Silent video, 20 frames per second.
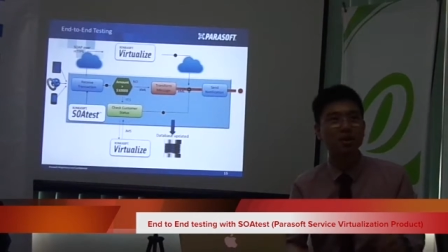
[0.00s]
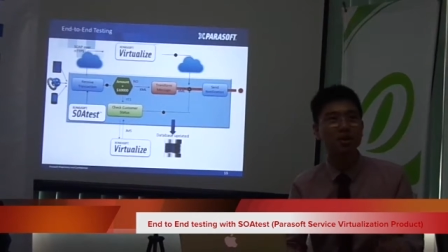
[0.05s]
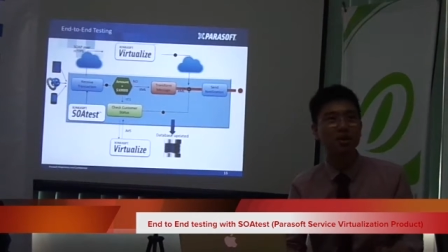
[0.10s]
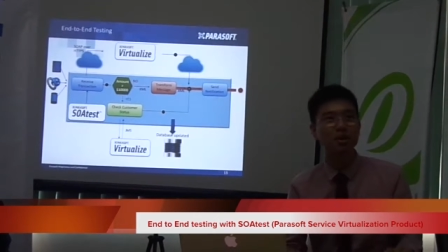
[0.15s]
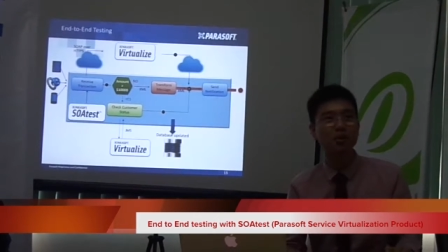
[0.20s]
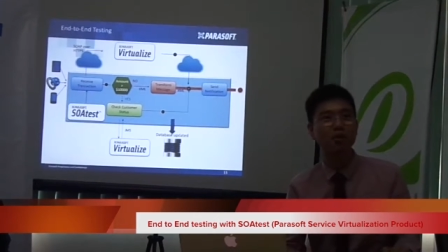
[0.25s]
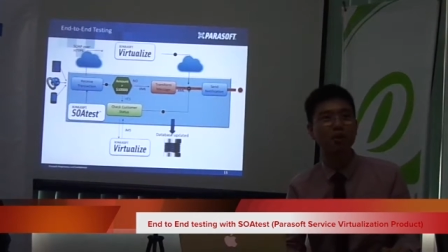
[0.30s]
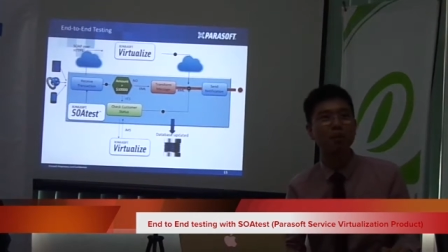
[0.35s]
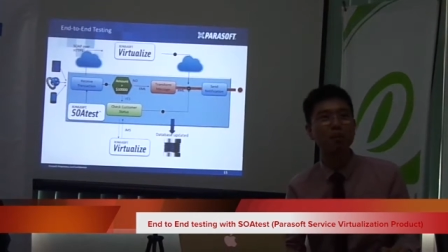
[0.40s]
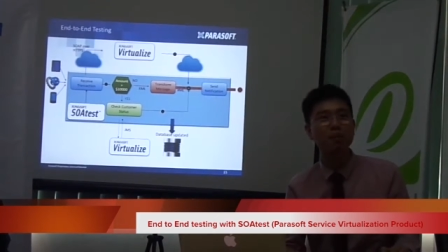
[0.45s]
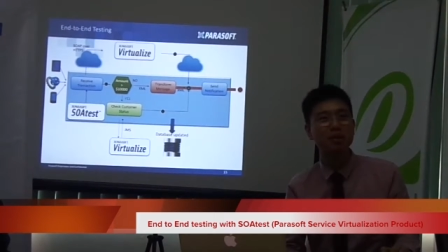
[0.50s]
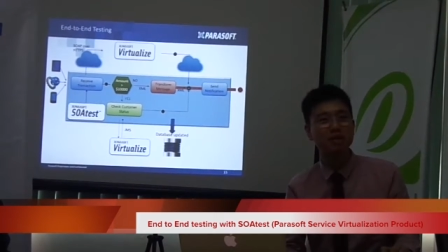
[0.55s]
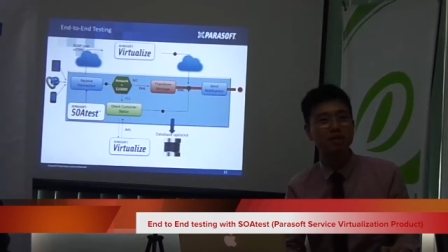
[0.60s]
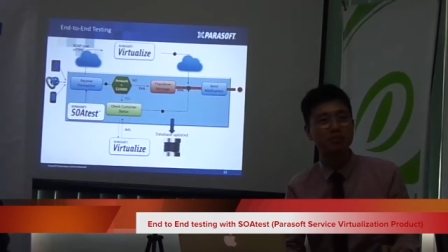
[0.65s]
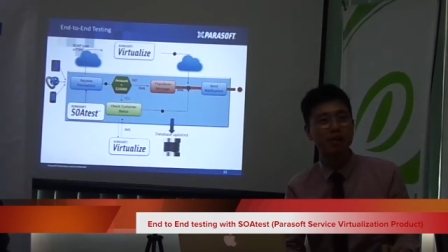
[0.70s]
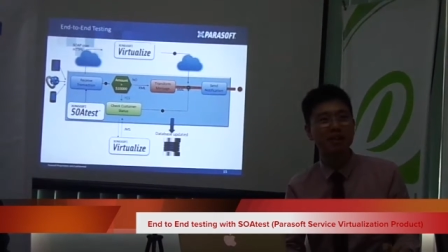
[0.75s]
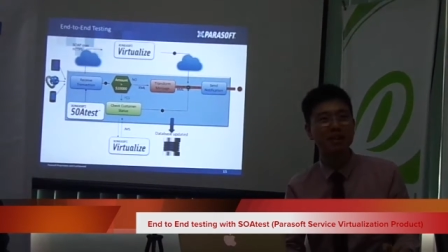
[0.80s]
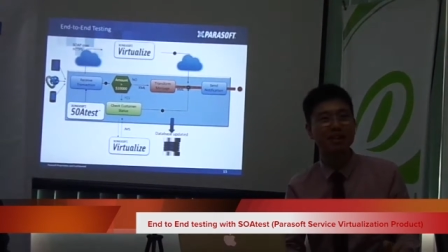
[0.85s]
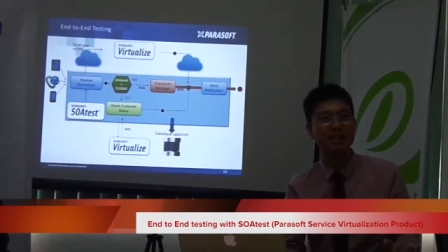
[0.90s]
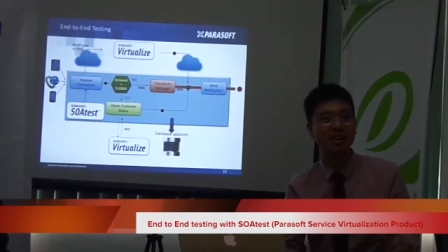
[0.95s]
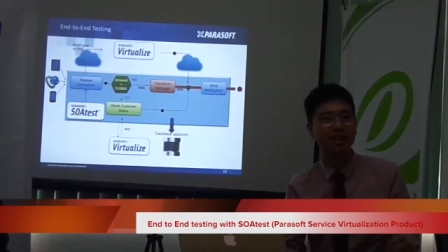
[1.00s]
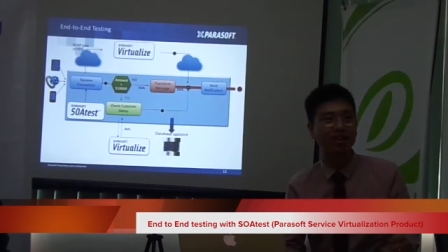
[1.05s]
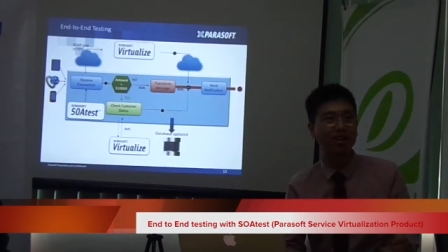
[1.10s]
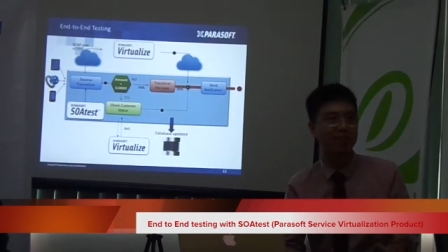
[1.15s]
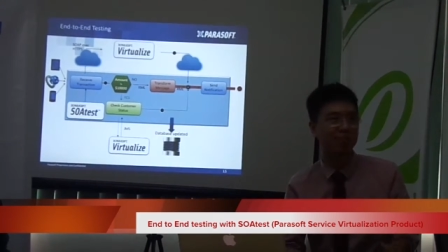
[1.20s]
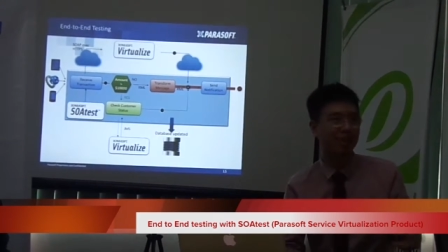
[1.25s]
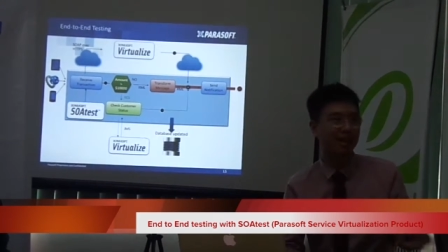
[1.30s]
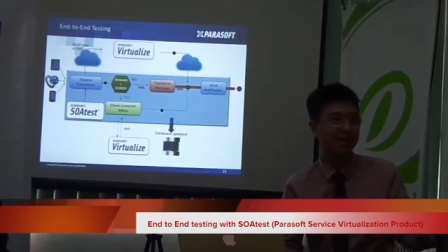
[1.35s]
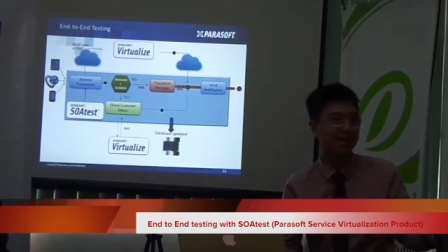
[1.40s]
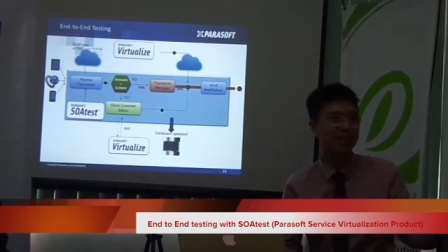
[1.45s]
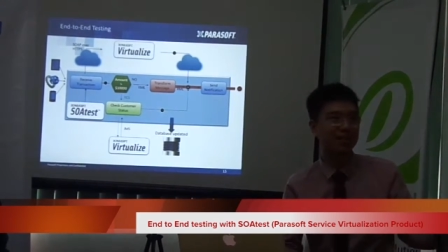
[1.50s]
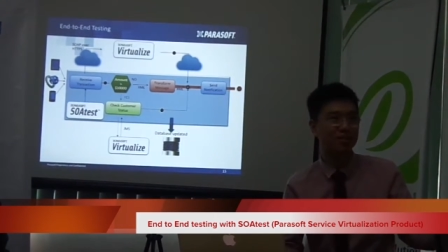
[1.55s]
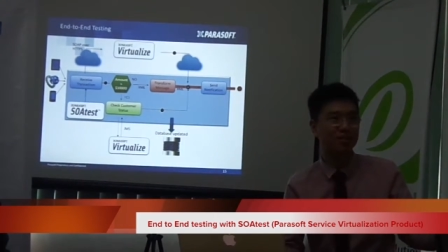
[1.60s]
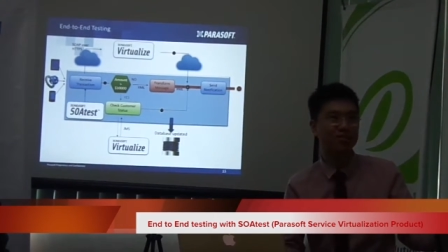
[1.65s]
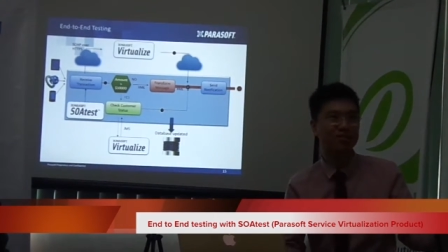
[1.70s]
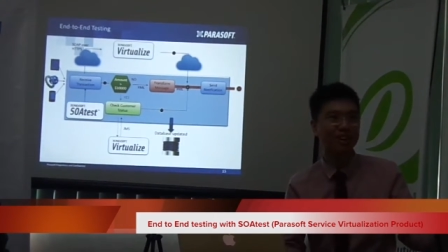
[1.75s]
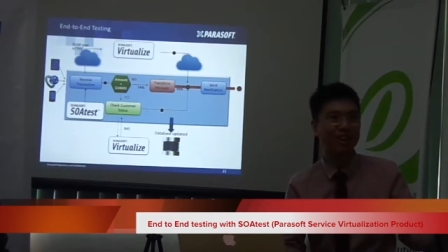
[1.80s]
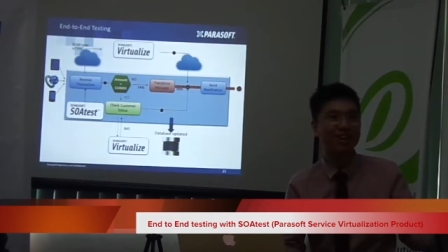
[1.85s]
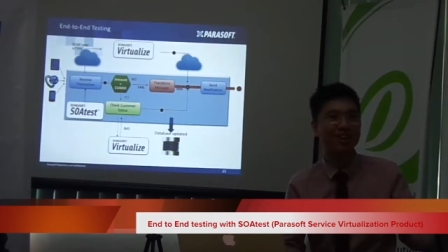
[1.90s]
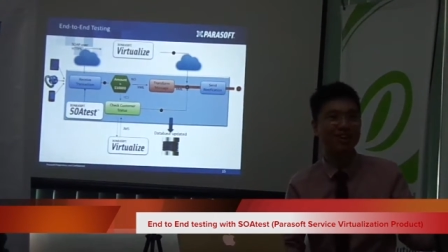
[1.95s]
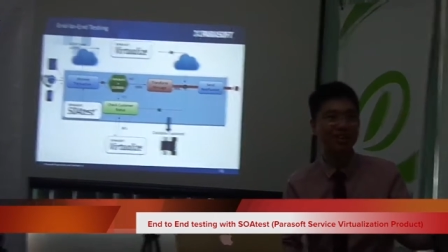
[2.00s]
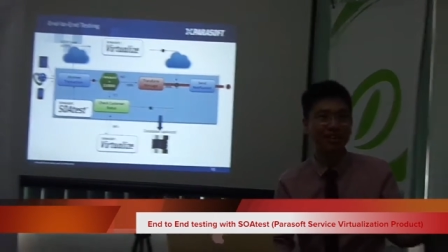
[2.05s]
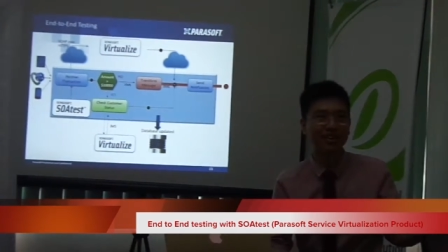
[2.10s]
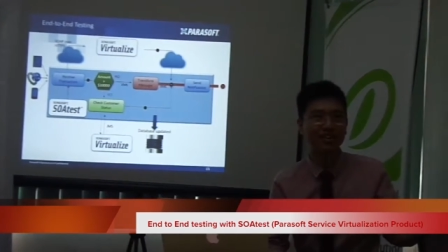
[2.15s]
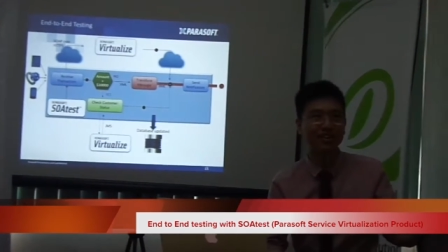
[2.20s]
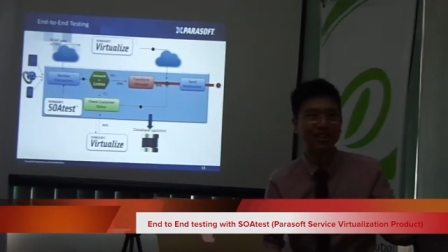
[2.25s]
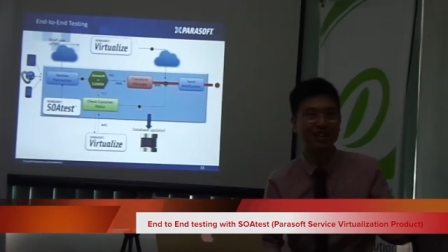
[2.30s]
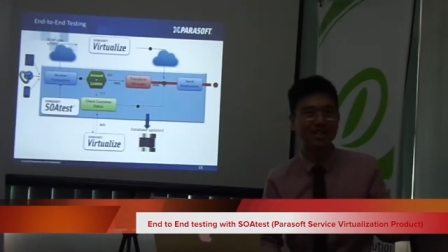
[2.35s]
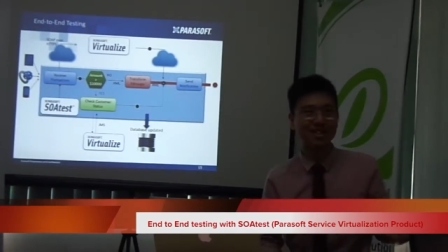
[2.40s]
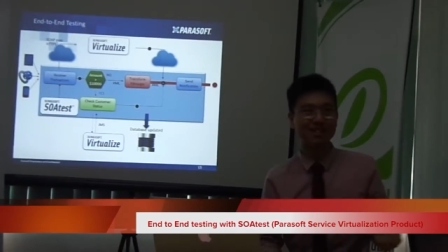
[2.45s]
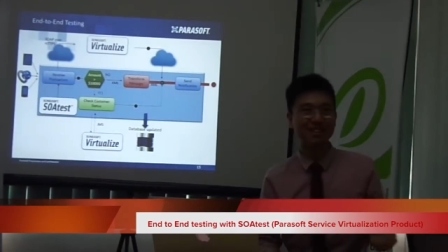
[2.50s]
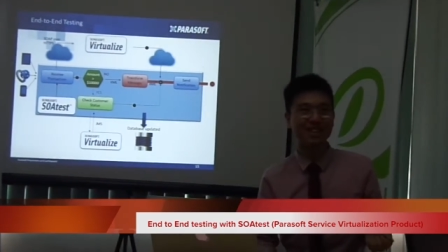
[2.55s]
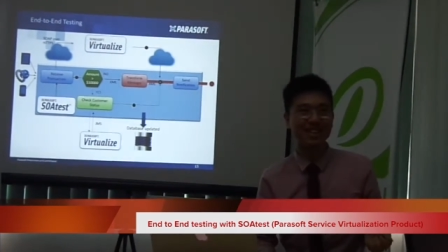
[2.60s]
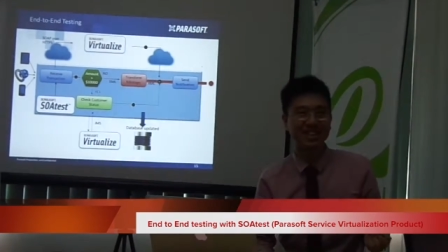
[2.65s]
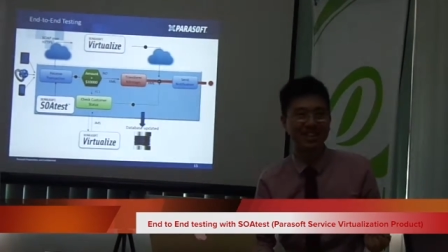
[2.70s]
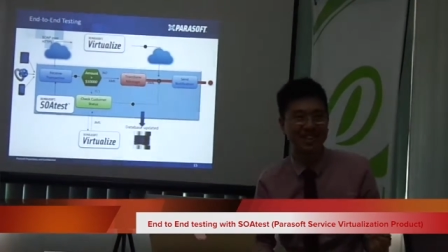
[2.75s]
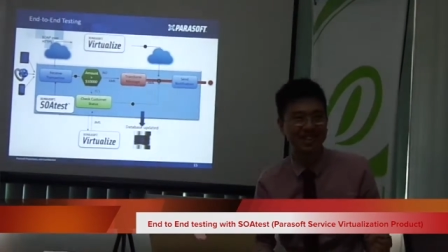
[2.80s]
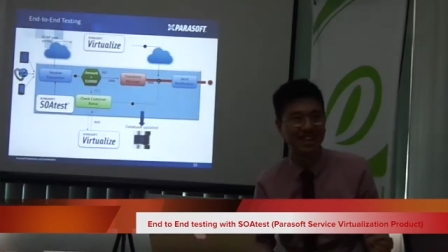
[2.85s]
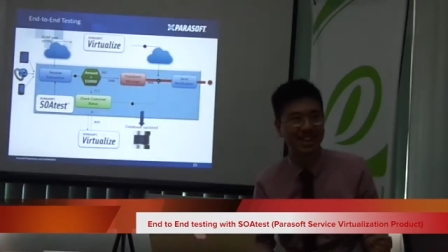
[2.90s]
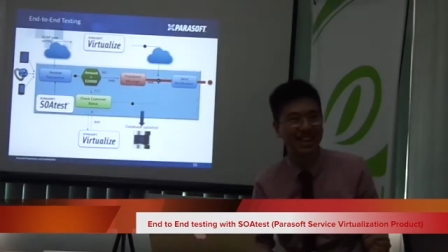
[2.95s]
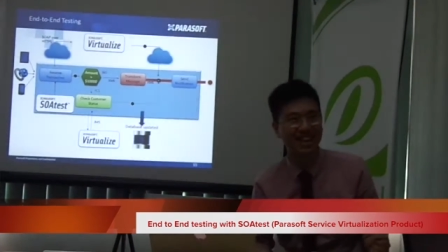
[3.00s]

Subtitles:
you won't be spending a lot of money to fire real SMS